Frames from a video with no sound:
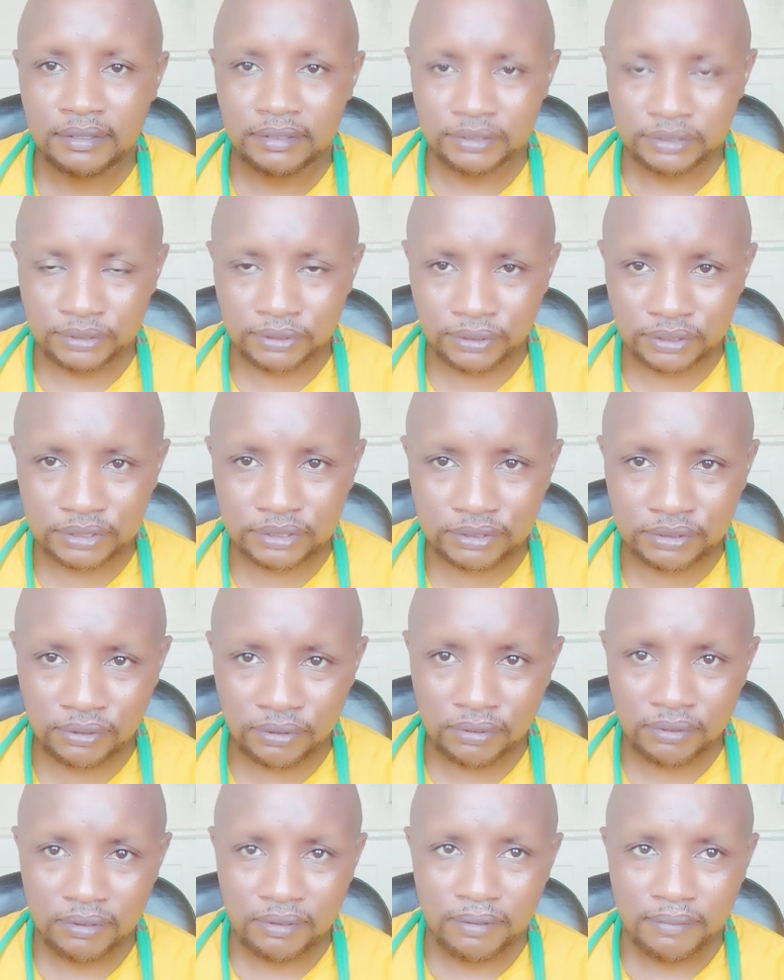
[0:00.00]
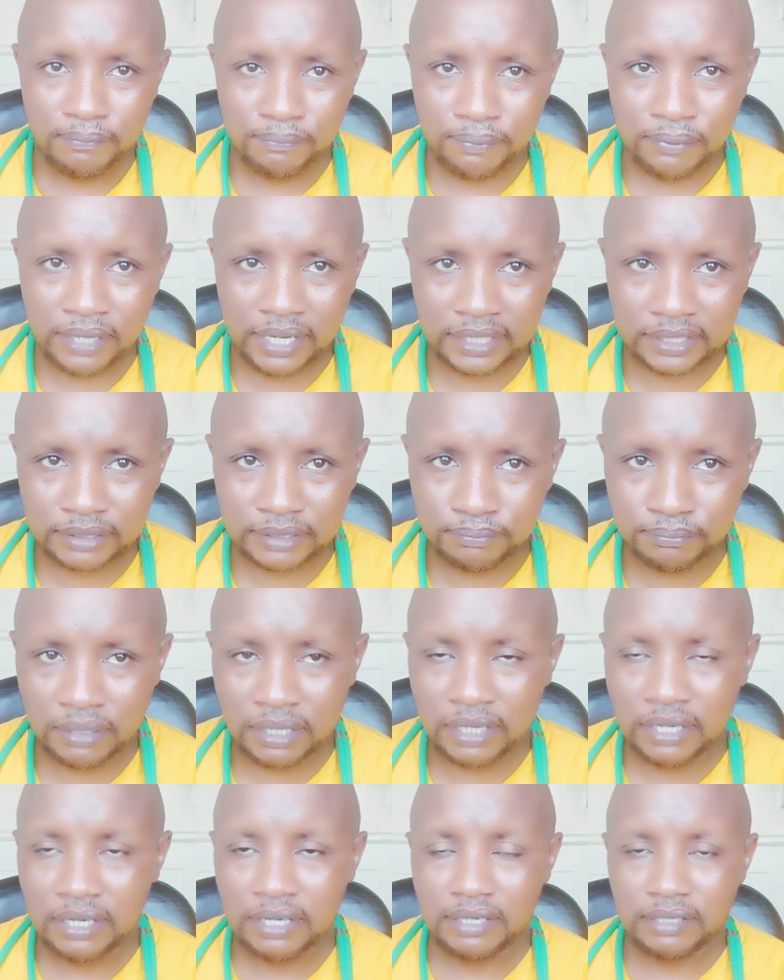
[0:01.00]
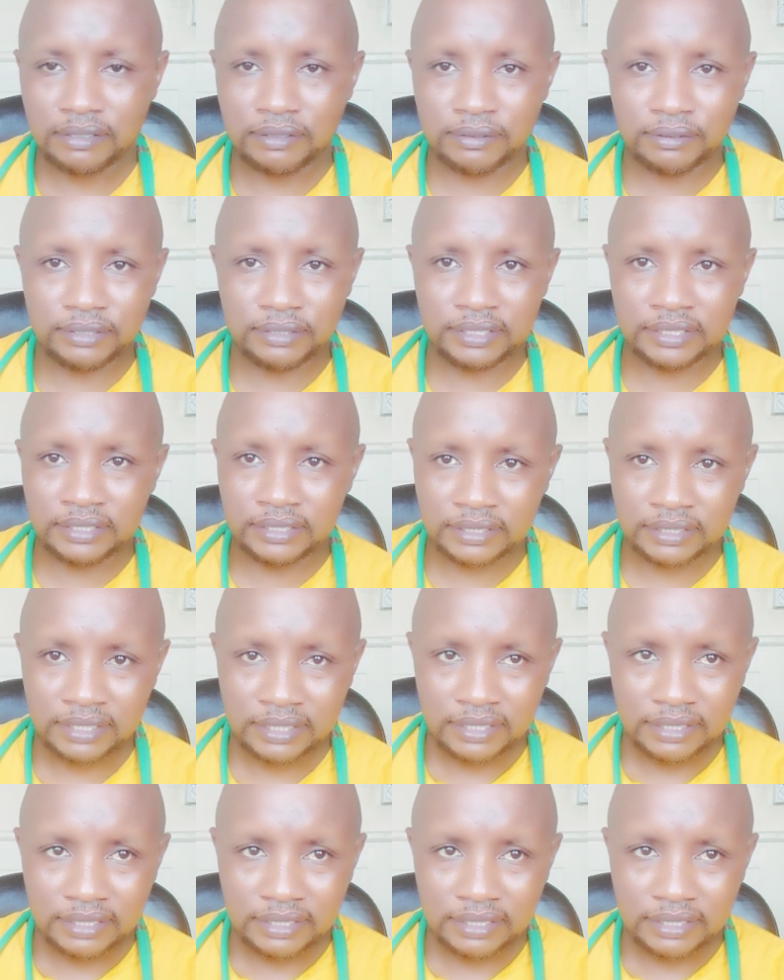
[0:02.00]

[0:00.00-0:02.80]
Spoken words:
Toxoplasma gondii.